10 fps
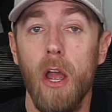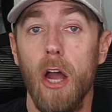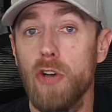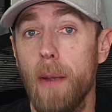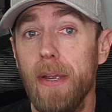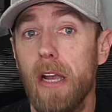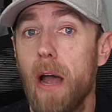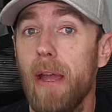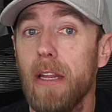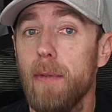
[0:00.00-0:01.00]
Drop me a
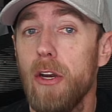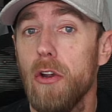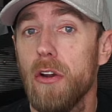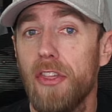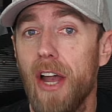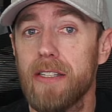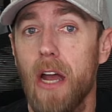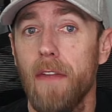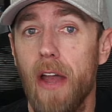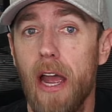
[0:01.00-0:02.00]
comment. Let me know your thoughts
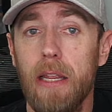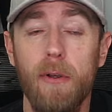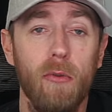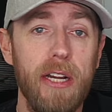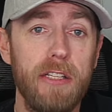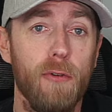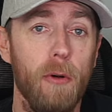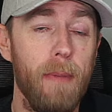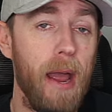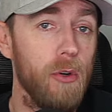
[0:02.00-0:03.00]
on the High Limit race
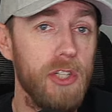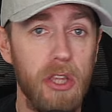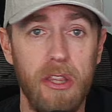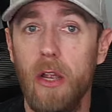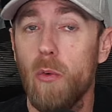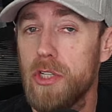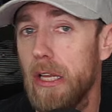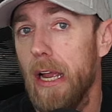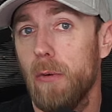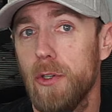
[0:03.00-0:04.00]
format, what you think, what you
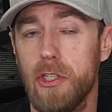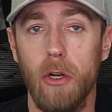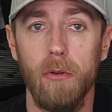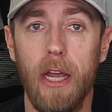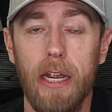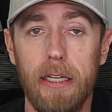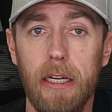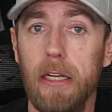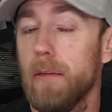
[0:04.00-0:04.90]
like, what you don't like, and